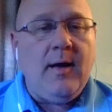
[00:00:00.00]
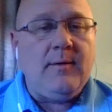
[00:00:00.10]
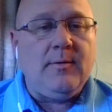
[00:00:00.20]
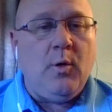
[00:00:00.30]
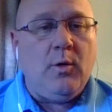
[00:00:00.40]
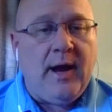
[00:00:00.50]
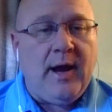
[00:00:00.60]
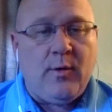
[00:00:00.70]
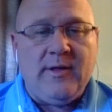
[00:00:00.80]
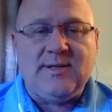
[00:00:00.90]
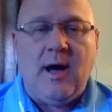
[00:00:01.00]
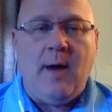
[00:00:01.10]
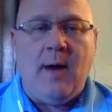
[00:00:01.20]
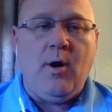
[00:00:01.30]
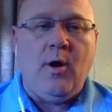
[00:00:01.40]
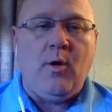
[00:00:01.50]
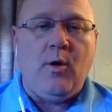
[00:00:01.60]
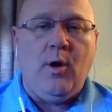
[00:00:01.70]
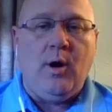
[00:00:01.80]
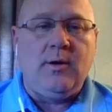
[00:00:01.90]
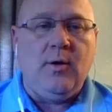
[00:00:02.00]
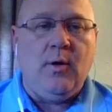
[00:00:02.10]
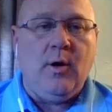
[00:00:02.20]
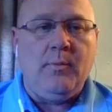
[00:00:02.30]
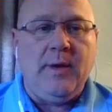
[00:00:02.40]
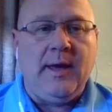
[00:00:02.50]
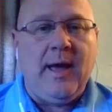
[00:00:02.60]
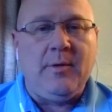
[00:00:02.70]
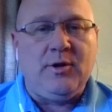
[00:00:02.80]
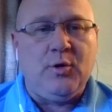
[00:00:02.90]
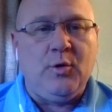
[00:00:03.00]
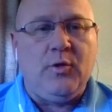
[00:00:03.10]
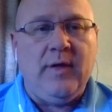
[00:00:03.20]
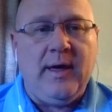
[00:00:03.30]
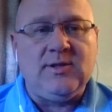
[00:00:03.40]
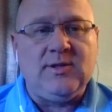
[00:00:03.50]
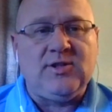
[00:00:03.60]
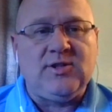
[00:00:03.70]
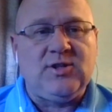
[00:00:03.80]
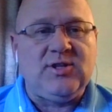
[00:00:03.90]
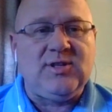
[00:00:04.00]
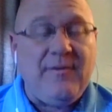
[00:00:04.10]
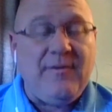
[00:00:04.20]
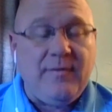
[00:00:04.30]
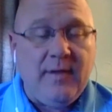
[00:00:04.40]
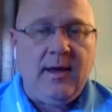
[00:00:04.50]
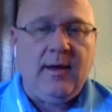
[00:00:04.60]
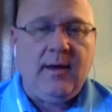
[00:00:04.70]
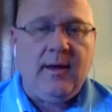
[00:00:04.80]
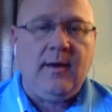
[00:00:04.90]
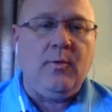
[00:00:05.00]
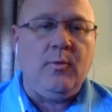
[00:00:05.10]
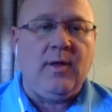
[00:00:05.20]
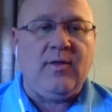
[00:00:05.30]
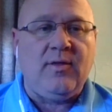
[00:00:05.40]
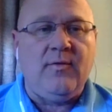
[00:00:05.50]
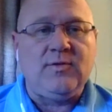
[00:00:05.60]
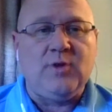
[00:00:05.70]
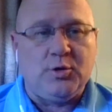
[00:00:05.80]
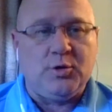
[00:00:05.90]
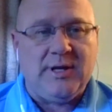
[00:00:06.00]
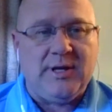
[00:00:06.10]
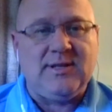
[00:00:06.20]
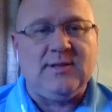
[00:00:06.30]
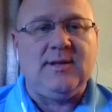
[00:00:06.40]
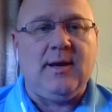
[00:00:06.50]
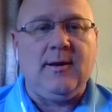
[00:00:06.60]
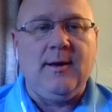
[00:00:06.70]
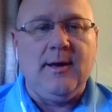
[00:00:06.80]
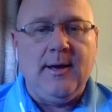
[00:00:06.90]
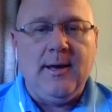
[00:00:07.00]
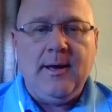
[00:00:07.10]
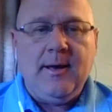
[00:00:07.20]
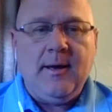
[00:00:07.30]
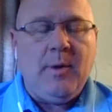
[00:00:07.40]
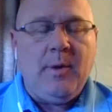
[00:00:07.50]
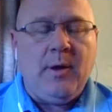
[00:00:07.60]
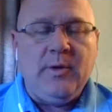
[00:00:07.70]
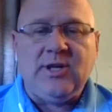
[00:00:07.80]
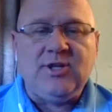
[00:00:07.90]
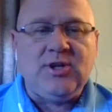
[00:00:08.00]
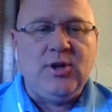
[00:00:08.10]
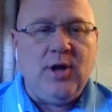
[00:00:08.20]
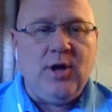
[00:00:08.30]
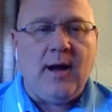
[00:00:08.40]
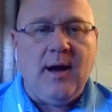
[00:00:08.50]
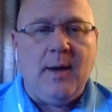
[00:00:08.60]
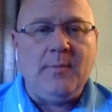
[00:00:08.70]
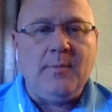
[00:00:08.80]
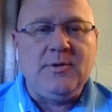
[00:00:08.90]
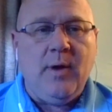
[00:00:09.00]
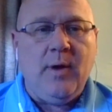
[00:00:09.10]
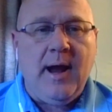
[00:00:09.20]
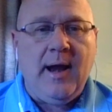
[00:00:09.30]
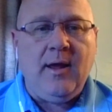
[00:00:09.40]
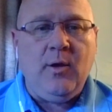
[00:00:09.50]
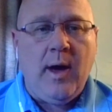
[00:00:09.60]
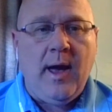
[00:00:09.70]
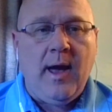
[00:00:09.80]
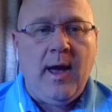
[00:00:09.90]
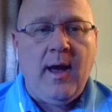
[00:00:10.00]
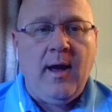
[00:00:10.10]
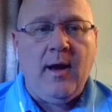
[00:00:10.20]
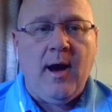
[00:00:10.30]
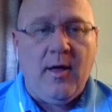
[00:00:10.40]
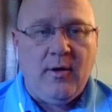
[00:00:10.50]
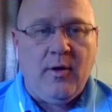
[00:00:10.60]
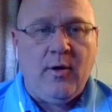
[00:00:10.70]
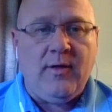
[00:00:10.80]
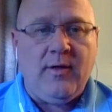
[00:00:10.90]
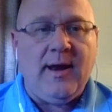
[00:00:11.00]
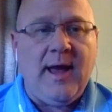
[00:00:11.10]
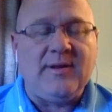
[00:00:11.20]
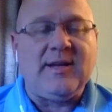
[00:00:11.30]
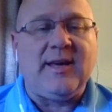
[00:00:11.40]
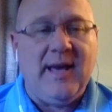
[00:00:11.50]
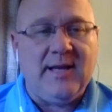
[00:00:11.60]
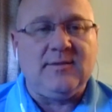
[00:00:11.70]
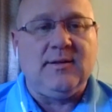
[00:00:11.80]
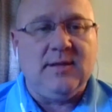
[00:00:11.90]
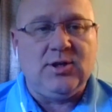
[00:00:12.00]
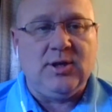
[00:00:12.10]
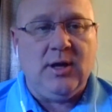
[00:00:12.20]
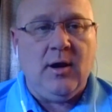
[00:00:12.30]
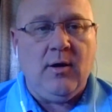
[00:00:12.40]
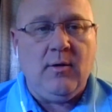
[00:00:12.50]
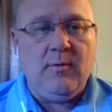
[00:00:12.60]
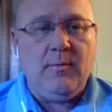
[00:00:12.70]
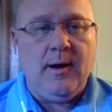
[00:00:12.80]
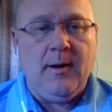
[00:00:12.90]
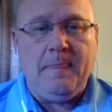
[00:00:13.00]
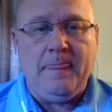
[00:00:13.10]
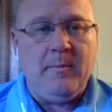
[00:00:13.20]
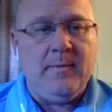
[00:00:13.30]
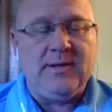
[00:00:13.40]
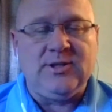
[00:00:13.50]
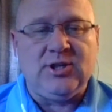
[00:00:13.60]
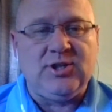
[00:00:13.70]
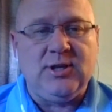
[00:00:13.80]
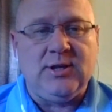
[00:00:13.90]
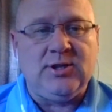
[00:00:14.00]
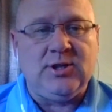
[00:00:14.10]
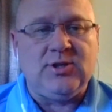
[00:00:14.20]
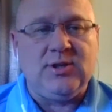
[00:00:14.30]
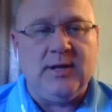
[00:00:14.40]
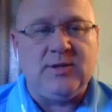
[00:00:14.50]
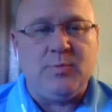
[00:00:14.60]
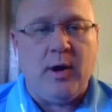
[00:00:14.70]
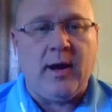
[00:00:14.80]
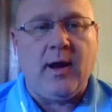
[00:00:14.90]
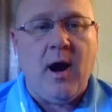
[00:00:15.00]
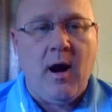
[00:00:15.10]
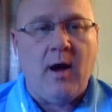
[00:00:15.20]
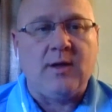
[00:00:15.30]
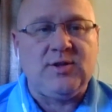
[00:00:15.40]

later in the summer or being able to do things safely with social distancing, but we just could not come to any way other than having to cancel it this year. It's breaking our hearts